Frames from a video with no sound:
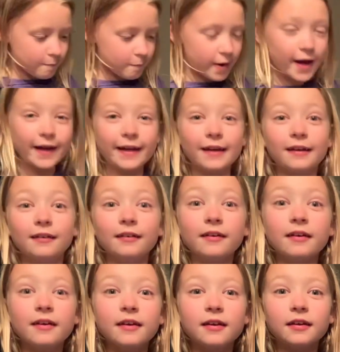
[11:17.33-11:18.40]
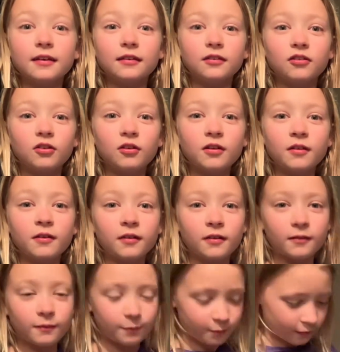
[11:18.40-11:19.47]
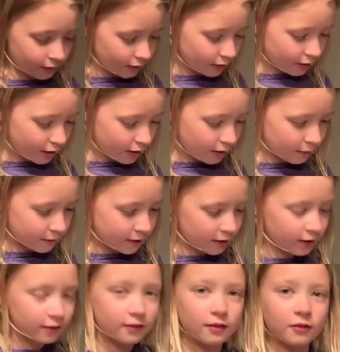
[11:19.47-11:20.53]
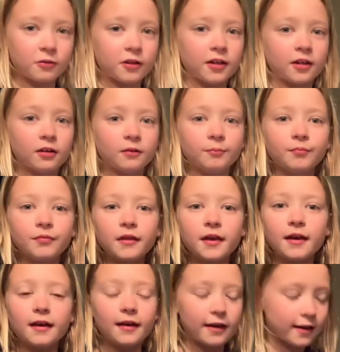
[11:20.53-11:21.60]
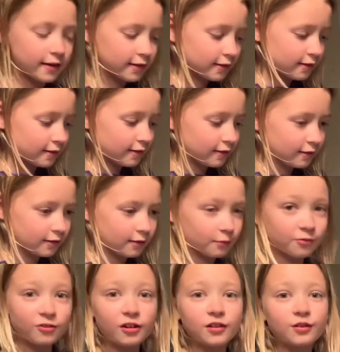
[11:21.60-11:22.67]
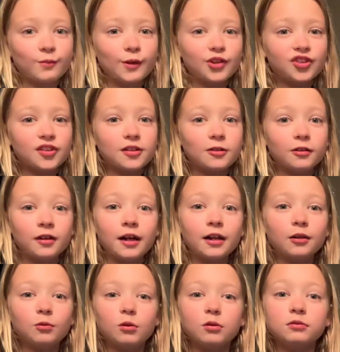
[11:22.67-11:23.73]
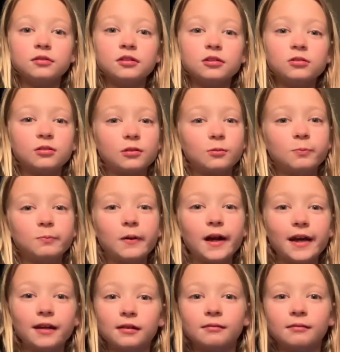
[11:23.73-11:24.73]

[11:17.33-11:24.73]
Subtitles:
Bye. Enjoy. It's Zoe here. And subscribe to my channel, LOL ZoZo. Bye.